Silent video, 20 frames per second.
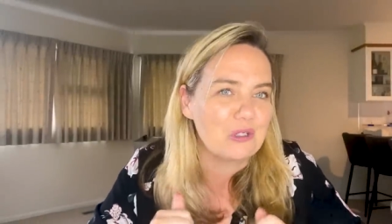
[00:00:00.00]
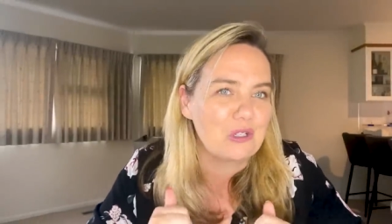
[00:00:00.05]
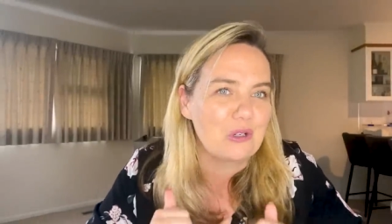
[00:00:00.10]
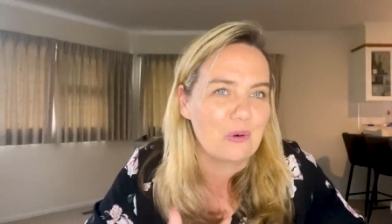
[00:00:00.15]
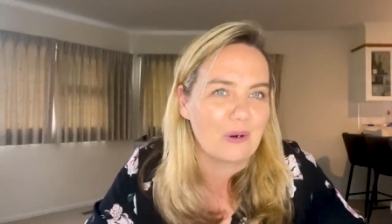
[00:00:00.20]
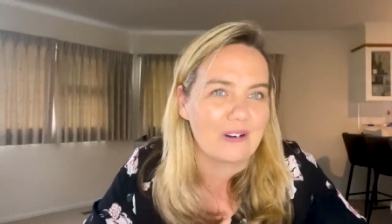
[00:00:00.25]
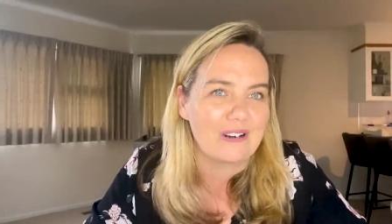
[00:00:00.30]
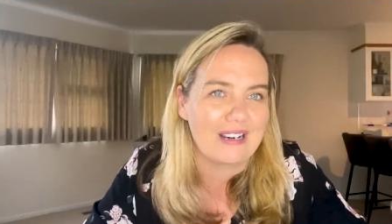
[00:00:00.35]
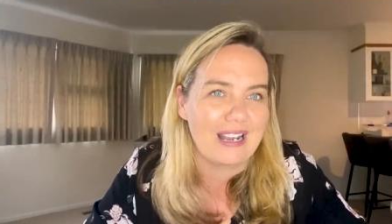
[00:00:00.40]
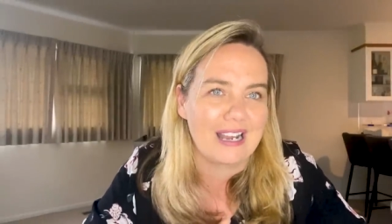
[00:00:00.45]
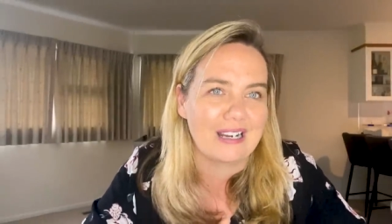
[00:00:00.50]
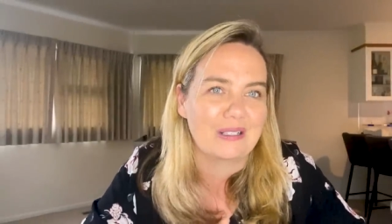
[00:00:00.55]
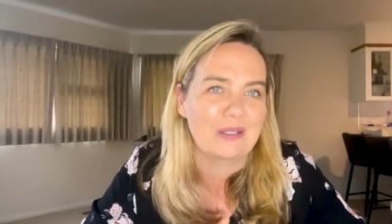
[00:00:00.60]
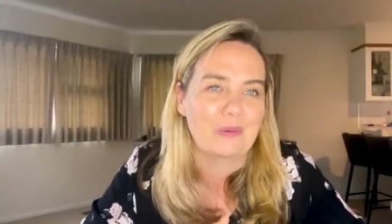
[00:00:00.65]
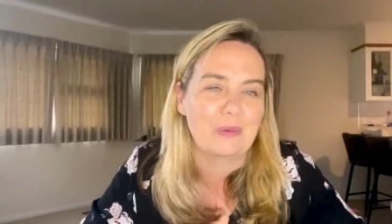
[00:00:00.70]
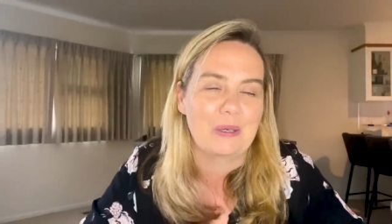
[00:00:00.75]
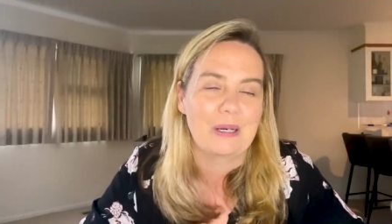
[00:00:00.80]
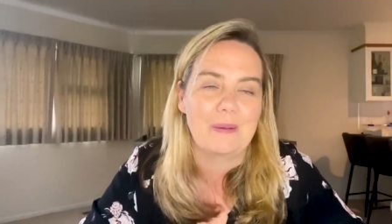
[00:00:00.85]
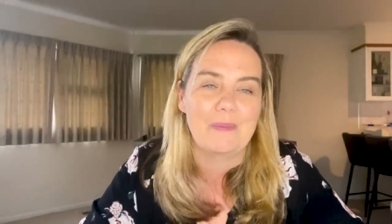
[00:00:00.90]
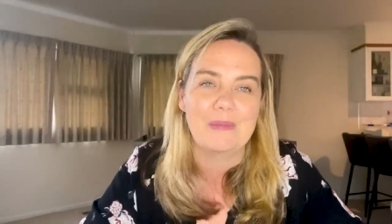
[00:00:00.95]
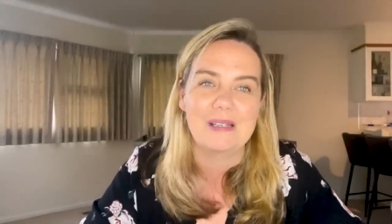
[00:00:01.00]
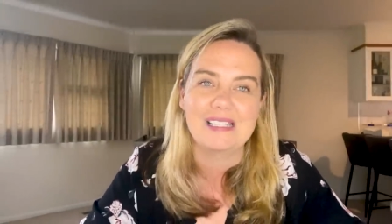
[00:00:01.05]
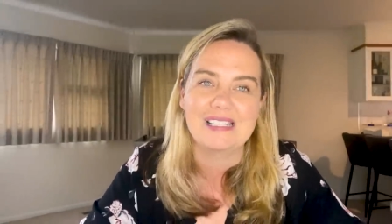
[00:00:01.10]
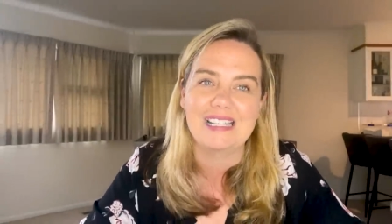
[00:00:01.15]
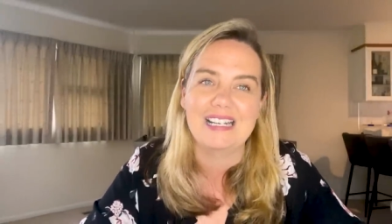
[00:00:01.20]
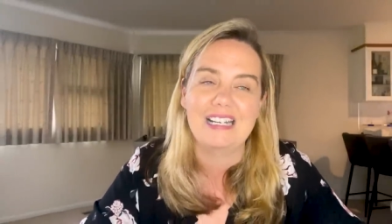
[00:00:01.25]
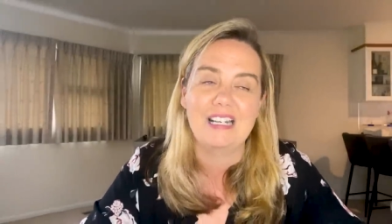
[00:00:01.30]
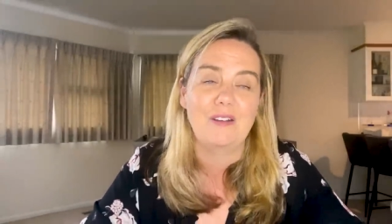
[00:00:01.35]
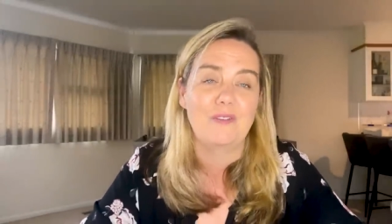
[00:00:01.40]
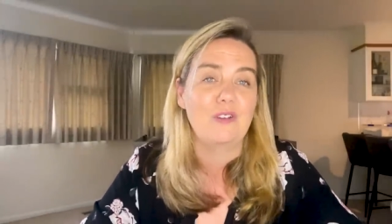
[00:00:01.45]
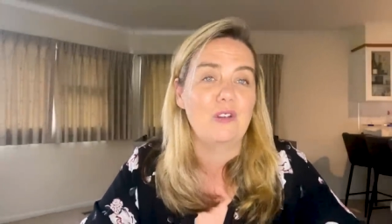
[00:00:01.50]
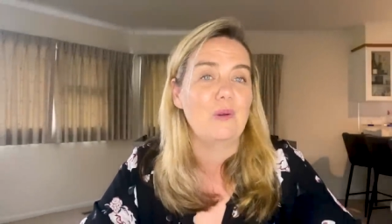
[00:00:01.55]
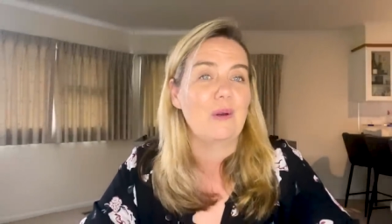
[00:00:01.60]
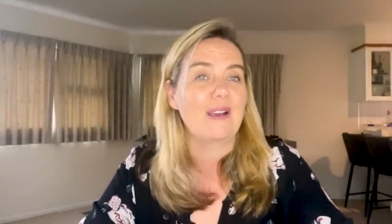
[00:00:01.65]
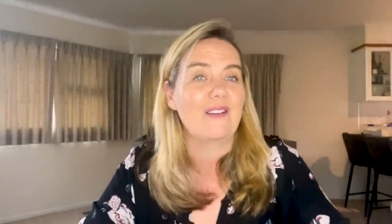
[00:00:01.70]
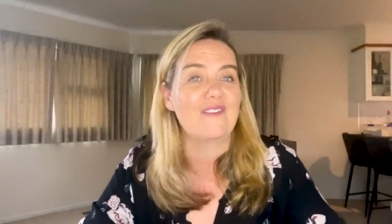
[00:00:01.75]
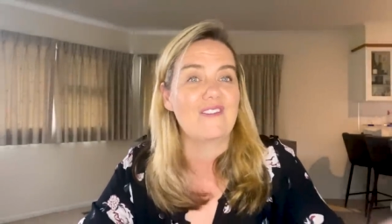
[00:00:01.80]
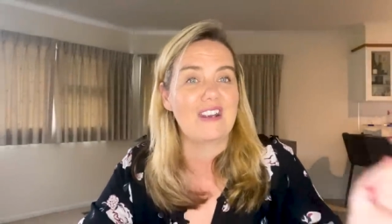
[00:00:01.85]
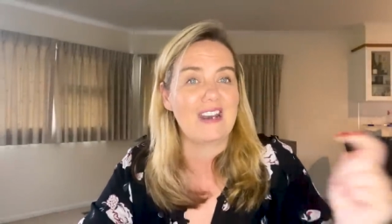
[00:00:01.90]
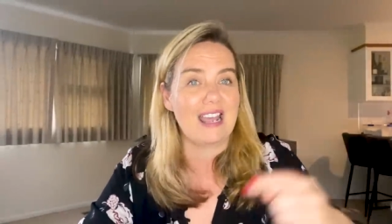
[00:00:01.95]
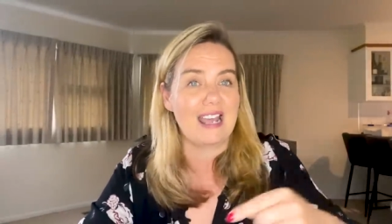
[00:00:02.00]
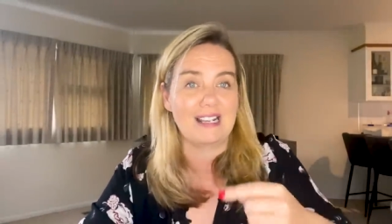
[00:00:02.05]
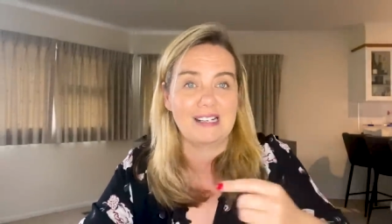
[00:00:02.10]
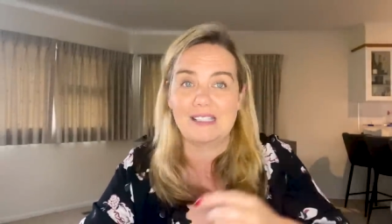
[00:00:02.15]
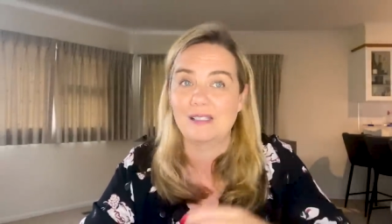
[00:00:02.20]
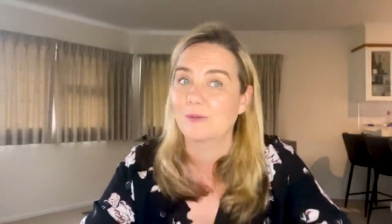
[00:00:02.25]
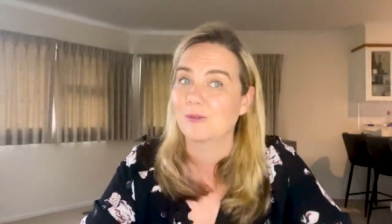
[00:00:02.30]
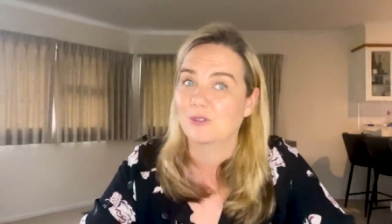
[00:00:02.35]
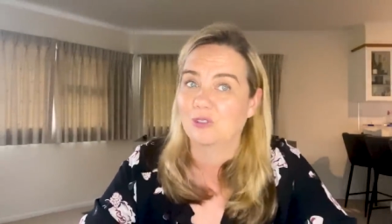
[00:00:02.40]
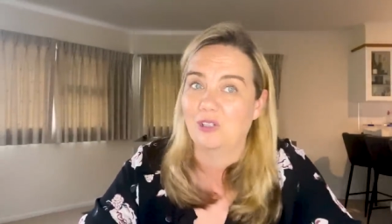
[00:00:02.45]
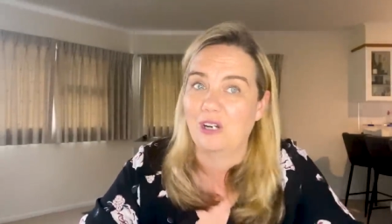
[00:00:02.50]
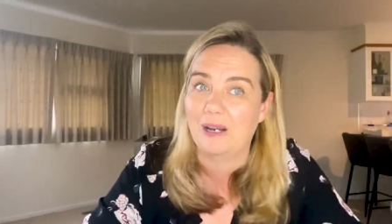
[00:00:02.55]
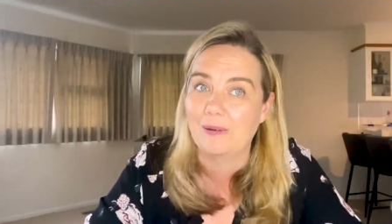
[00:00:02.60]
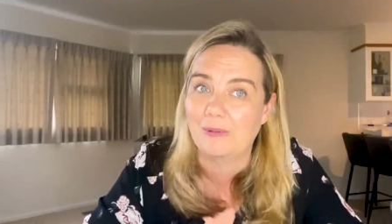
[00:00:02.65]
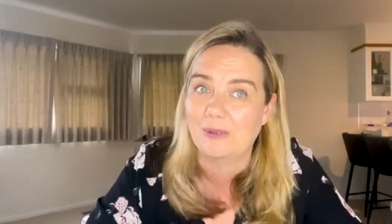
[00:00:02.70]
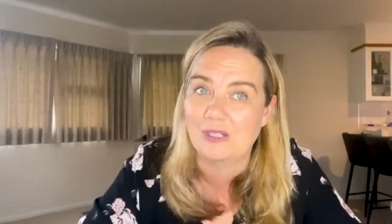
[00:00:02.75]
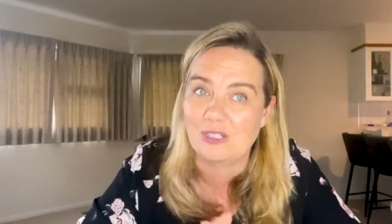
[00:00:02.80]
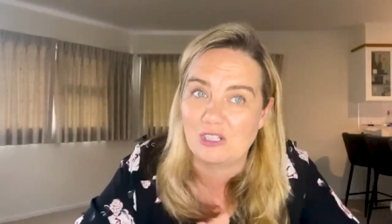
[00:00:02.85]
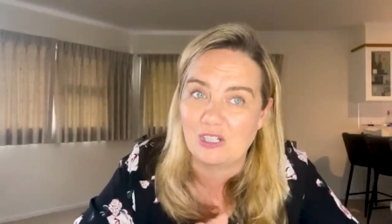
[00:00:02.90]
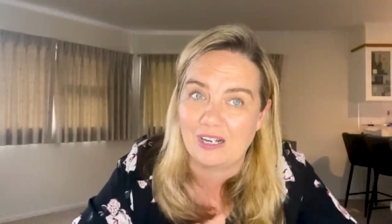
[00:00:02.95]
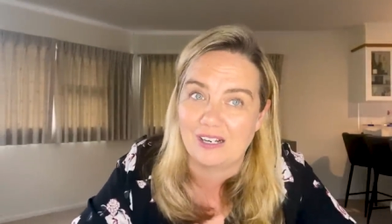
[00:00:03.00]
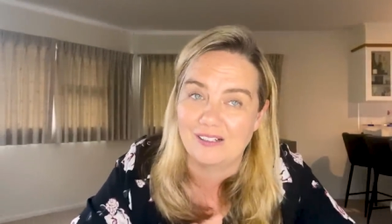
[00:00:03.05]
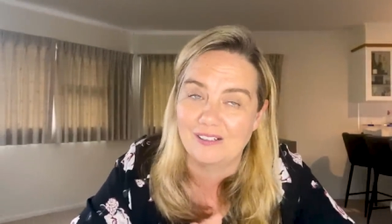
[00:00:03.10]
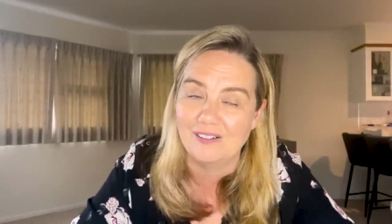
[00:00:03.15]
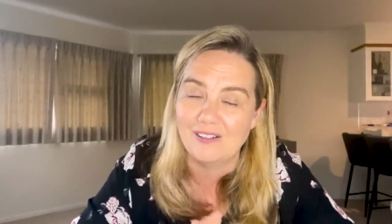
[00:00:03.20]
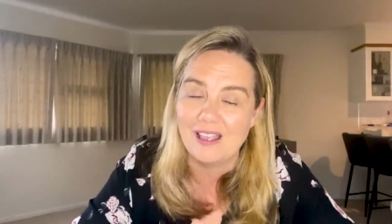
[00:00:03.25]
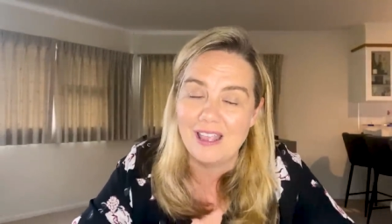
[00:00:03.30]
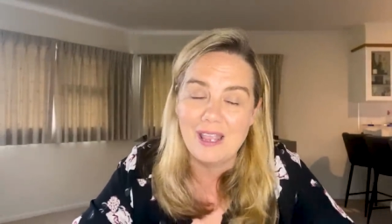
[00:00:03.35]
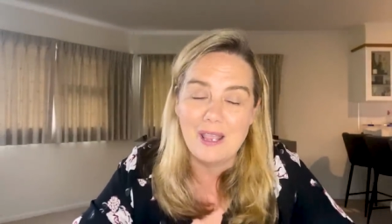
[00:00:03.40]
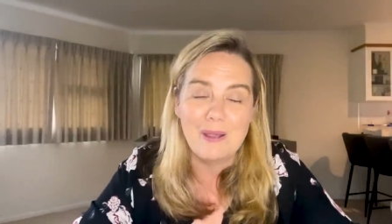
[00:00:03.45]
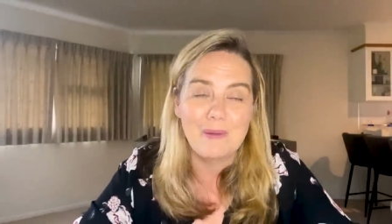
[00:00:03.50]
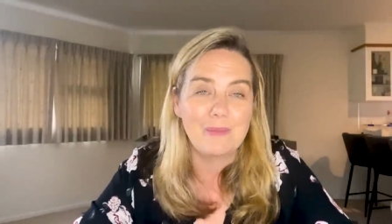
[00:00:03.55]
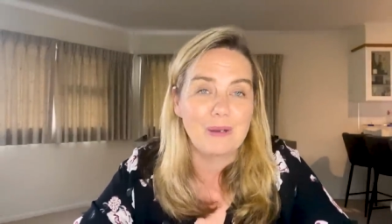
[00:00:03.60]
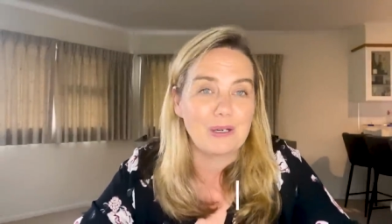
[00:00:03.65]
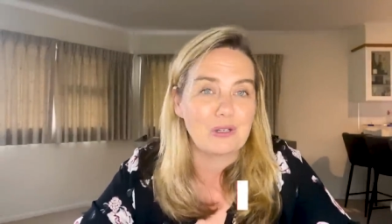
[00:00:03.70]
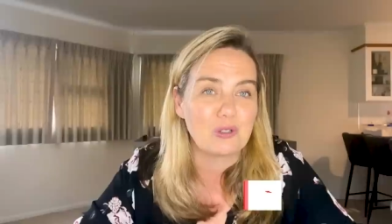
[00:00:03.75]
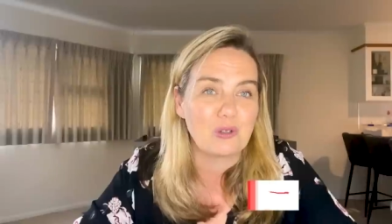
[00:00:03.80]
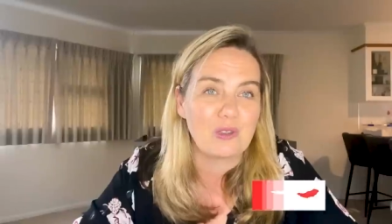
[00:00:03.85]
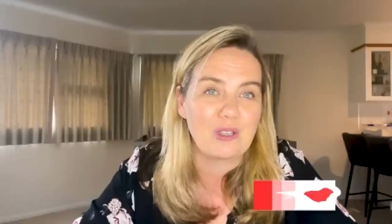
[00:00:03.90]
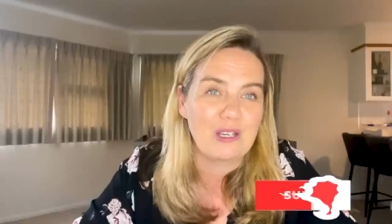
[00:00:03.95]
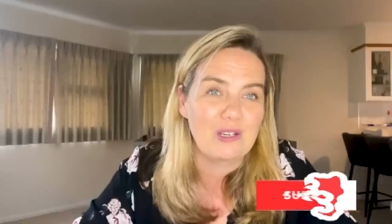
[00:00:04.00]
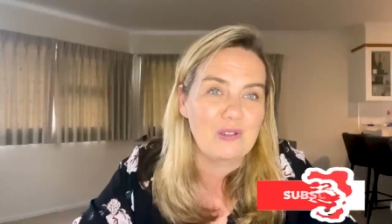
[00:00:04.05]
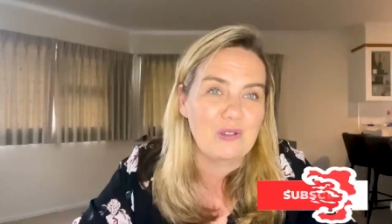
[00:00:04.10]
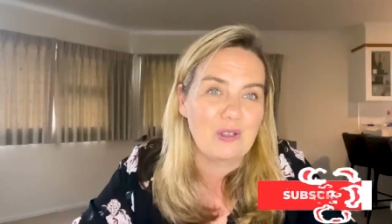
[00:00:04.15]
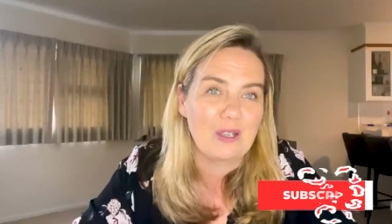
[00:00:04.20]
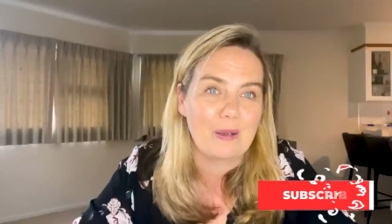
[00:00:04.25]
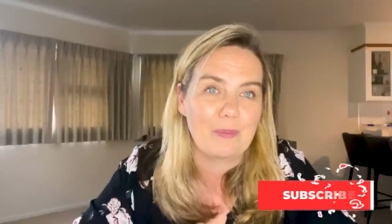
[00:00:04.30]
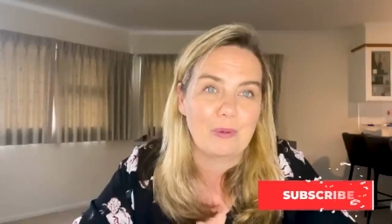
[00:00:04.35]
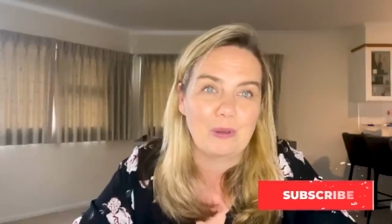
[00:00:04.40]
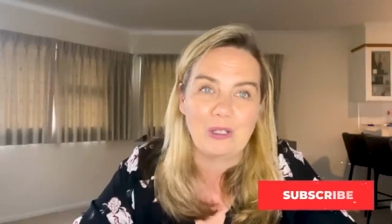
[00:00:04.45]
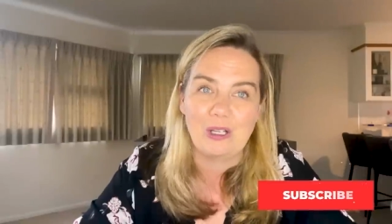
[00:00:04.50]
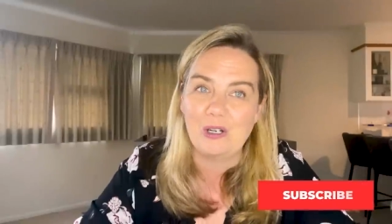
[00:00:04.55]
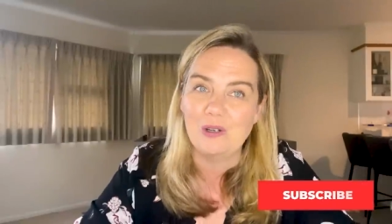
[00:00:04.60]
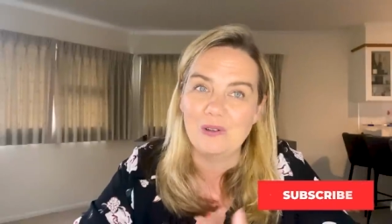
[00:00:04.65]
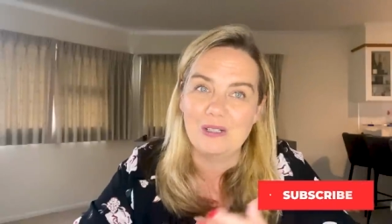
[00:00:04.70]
You are not going to want to miss it. If you have not subscribed to the channel, make sure that you do that below.